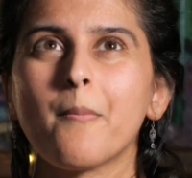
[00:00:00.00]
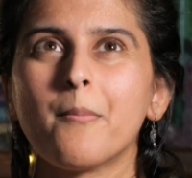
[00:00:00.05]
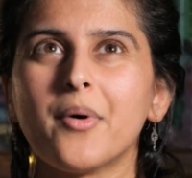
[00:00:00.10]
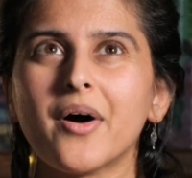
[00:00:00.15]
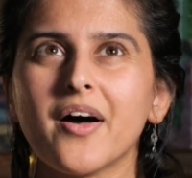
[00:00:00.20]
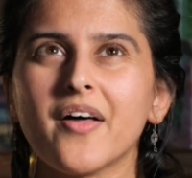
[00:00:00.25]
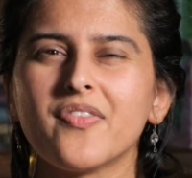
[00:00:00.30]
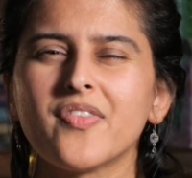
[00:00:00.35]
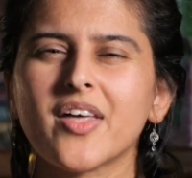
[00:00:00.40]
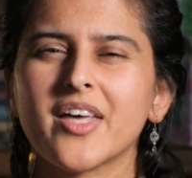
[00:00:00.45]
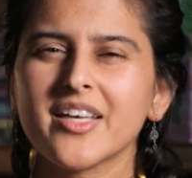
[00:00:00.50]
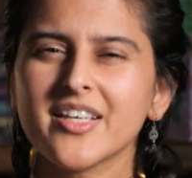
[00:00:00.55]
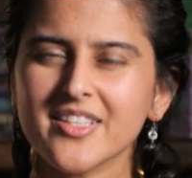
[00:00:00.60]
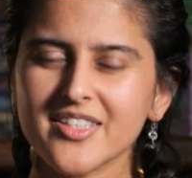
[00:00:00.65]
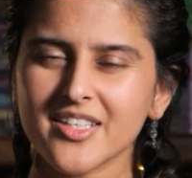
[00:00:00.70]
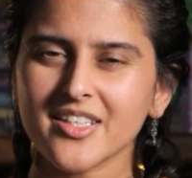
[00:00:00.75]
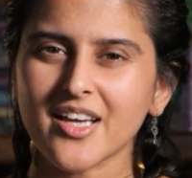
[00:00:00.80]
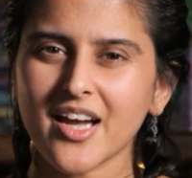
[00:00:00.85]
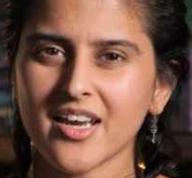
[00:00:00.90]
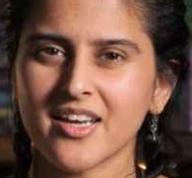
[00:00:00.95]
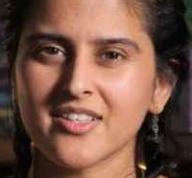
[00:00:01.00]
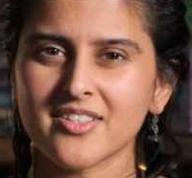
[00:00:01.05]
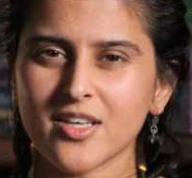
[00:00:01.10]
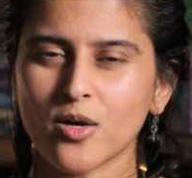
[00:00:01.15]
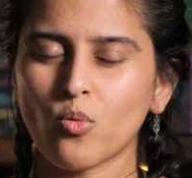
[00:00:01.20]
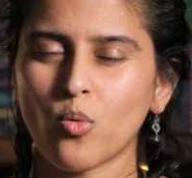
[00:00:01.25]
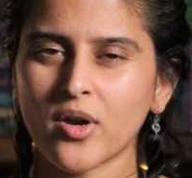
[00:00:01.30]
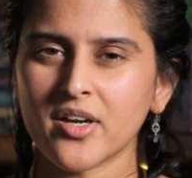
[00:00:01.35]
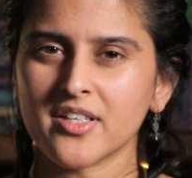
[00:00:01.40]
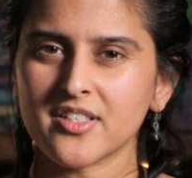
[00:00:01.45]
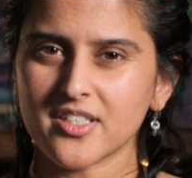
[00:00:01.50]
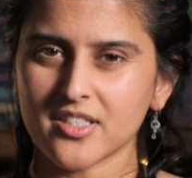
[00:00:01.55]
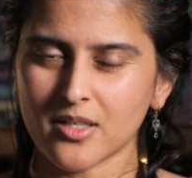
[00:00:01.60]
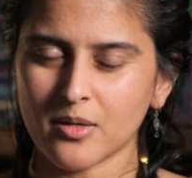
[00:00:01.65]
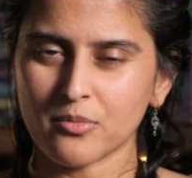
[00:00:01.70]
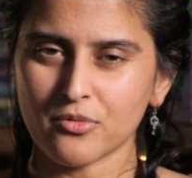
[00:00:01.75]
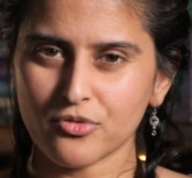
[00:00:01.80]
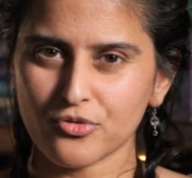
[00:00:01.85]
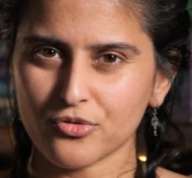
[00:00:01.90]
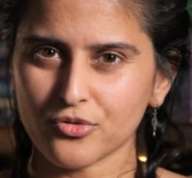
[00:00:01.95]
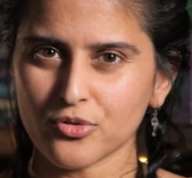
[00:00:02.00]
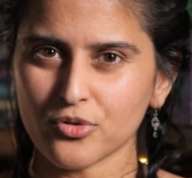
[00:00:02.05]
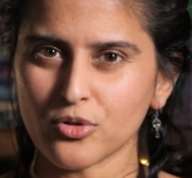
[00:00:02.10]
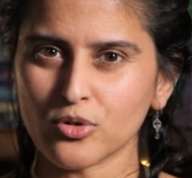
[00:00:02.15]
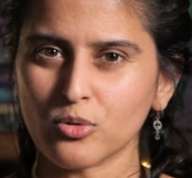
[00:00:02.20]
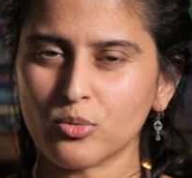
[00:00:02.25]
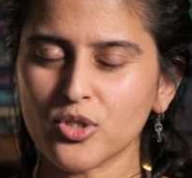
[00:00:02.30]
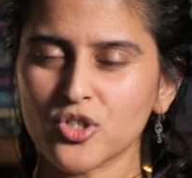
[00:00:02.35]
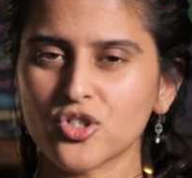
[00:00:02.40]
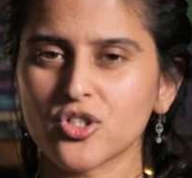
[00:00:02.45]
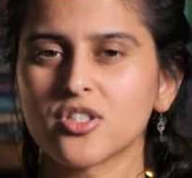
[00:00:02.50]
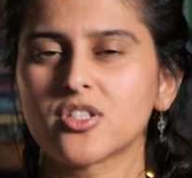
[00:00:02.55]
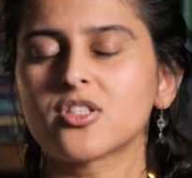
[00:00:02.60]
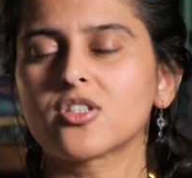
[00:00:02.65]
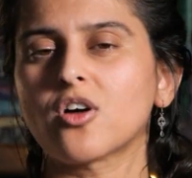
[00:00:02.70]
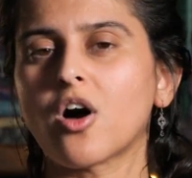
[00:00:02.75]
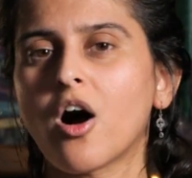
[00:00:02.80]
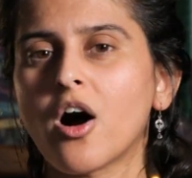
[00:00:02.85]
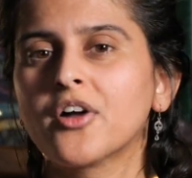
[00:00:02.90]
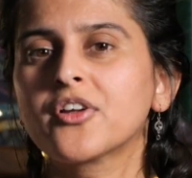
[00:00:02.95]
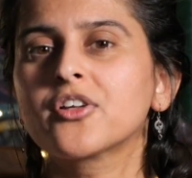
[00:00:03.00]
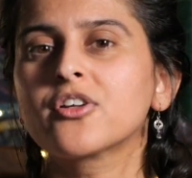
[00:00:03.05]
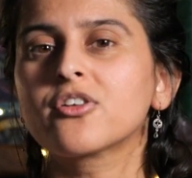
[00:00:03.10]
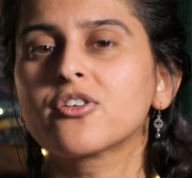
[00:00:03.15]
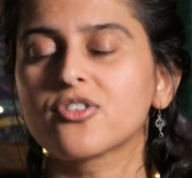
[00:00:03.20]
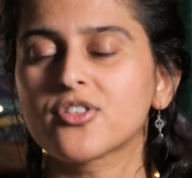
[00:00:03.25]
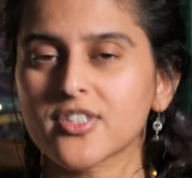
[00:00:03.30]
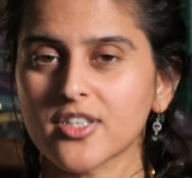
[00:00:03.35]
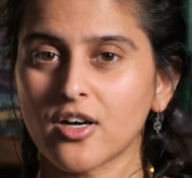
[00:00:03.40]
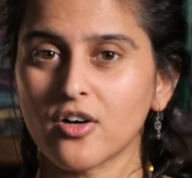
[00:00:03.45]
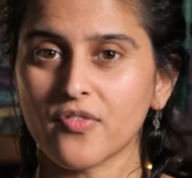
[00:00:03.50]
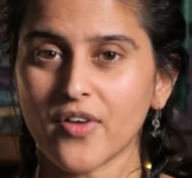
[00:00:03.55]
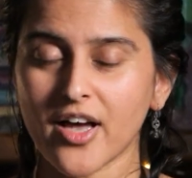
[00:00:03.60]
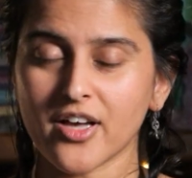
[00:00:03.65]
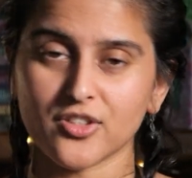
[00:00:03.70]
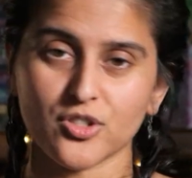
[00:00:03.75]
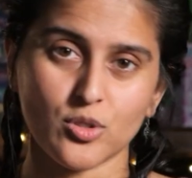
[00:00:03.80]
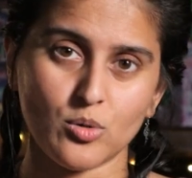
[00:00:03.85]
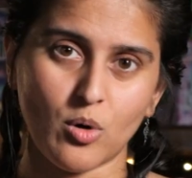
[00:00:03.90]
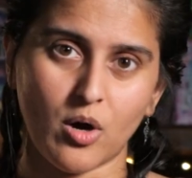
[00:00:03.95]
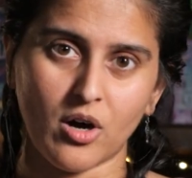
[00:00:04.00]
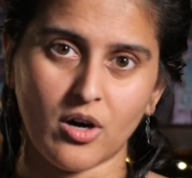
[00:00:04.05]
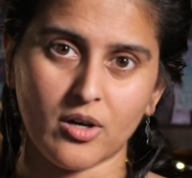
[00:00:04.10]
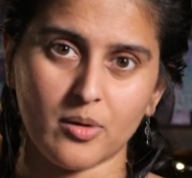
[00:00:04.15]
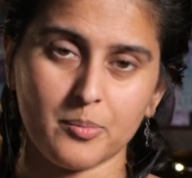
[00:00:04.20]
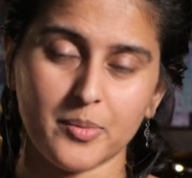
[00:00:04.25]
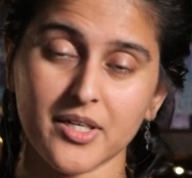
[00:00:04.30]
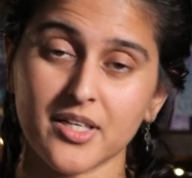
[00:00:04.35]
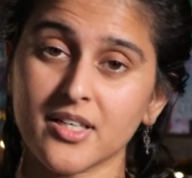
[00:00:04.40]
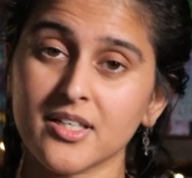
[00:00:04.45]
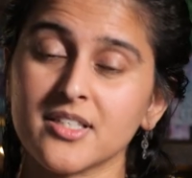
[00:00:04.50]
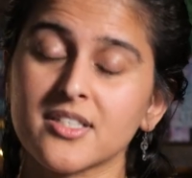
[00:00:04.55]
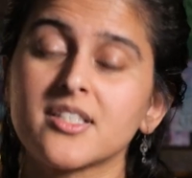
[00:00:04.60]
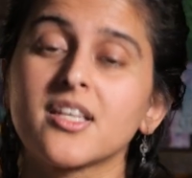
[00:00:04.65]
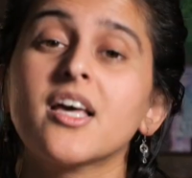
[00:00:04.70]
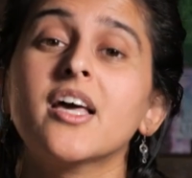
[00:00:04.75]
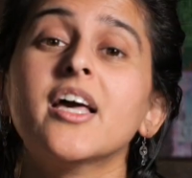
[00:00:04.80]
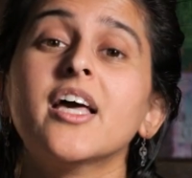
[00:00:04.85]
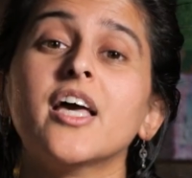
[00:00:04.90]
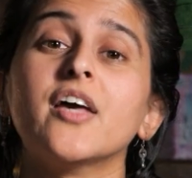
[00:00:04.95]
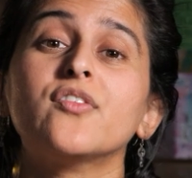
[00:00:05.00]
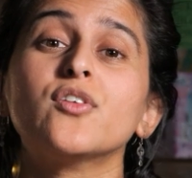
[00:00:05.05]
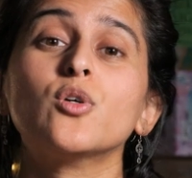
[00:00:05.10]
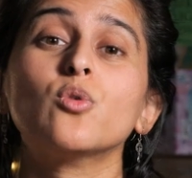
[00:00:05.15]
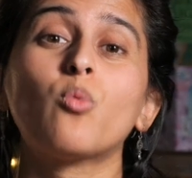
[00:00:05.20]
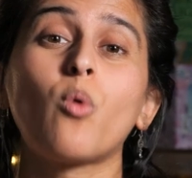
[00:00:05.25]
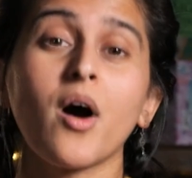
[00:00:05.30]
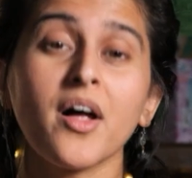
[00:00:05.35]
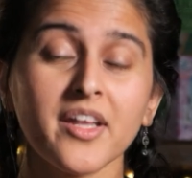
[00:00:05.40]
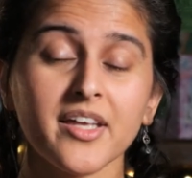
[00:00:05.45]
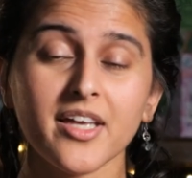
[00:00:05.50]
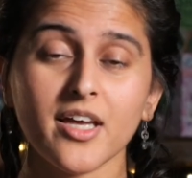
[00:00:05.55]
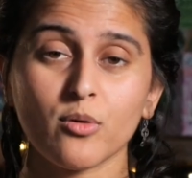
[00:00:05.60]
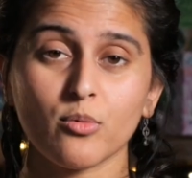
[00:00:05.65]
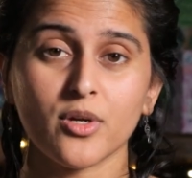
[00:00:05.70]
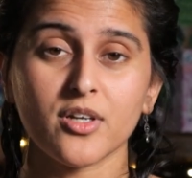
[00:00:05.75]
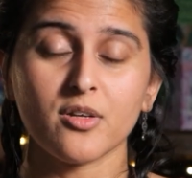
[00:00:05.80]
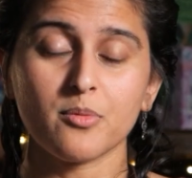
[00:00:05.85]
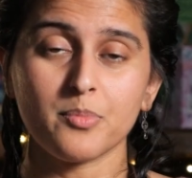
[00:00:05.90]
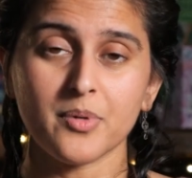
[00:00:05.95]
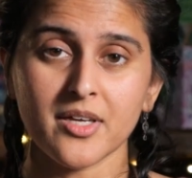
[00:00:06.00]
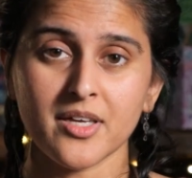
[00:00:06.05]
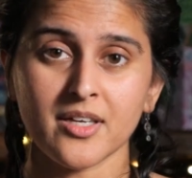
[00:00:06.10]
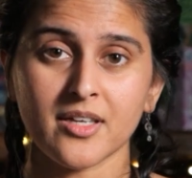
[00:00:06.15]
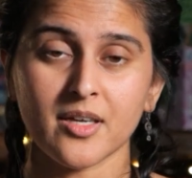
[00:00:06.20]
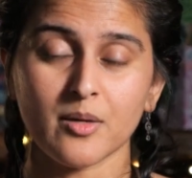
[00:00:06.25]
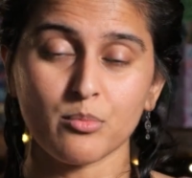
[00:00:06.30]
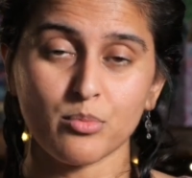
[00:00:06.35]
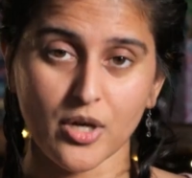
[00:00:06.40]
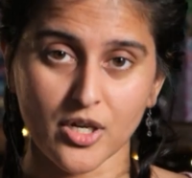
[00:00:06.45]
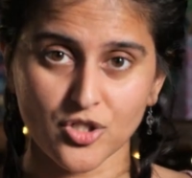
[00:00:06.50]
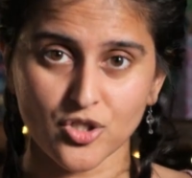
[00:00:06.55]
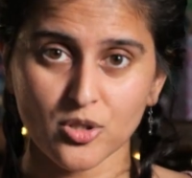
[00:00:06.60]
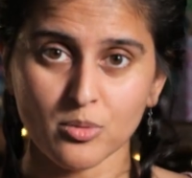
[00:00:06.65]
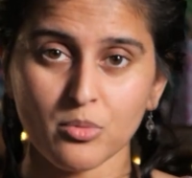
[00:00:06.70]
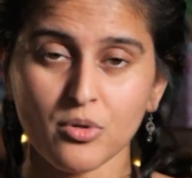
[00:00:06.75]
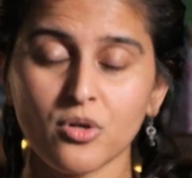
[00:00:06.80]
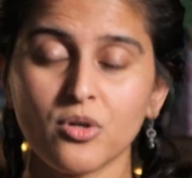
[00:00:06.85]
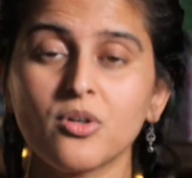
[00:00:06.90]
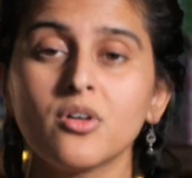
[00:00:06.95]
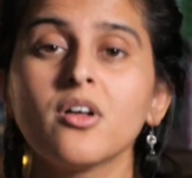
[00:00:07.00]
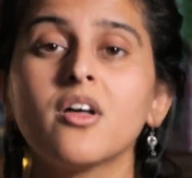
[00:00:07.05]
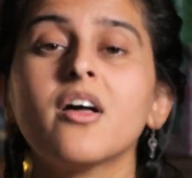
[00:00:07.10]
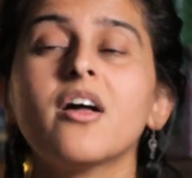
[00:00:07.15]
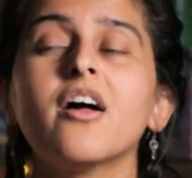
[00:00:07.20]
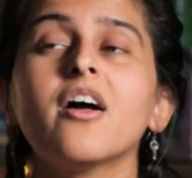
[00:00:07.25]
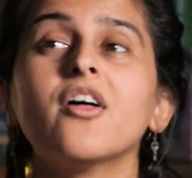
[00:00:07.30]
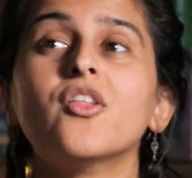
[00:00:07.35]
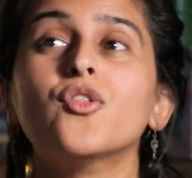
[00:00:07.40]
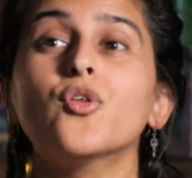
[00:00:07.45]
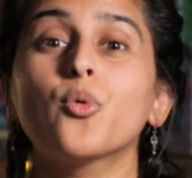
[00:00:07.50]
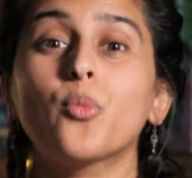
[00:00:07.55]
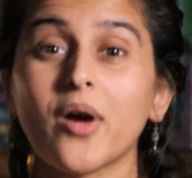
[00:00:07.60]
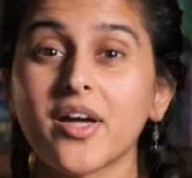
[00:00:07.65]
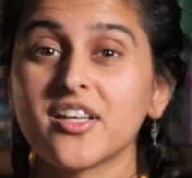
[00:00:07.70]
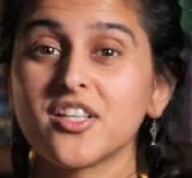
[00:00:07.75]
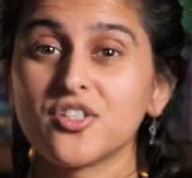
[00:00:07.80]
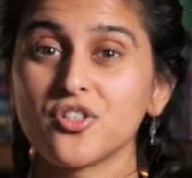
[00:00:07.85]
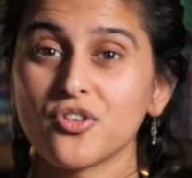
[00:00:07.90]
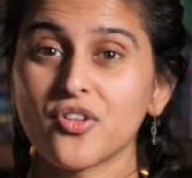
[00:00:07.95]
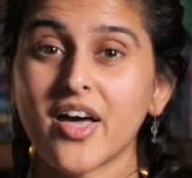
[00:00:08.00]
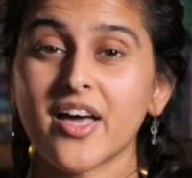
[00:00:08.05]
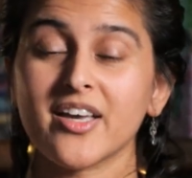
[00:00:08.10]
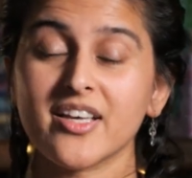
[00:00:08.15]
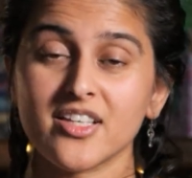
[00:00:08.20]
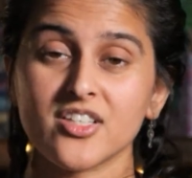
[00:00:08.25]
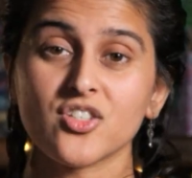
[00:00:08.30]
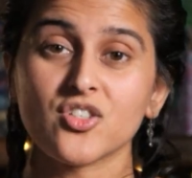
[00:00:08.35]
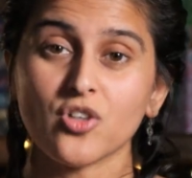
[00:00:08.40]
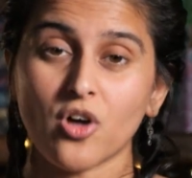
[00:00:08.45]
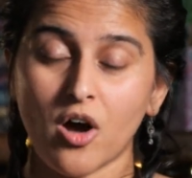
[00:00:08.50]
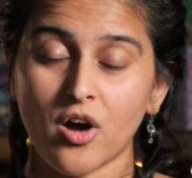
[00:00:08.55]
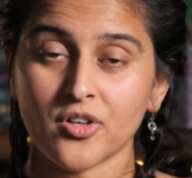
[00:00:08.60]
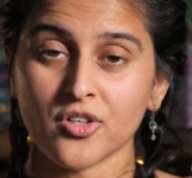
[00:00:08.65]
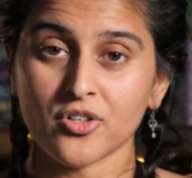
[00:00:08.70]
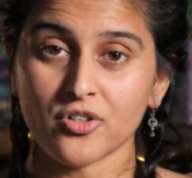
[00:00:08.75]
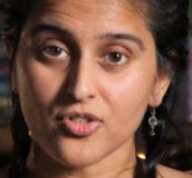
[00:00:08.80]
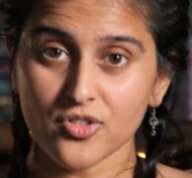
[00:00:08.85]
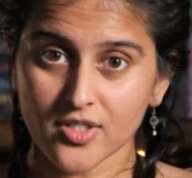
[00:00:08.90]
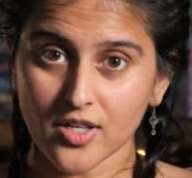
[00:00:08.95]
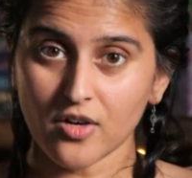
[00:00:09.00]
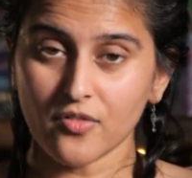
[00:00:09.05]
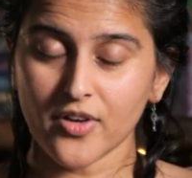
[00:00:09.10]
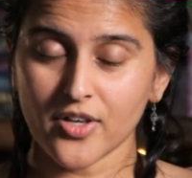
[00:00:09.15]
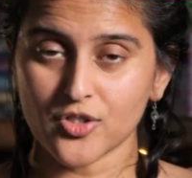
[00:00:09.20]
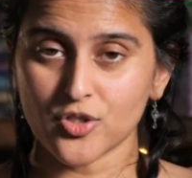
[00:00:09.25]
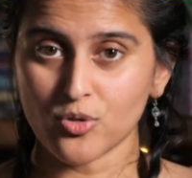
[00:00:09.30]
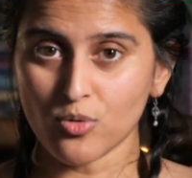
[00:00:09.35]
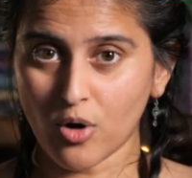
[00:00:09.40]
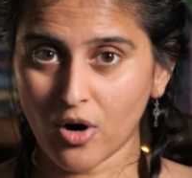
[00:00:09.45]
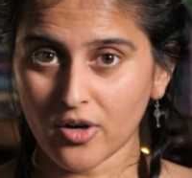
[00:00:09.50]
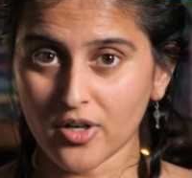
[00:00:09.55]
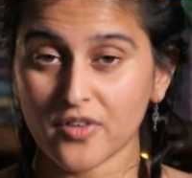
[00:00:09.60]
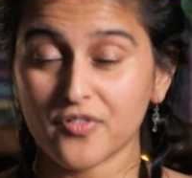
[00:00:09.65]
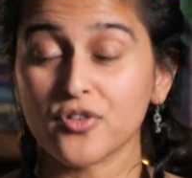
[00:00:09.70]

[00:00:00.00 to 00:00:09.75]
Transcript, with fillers: but that is the guidance that wanted to come through, which is to honor yourself as you are, because if you want to get rid of being impressionable, the way to do that is to honor yourself as you are.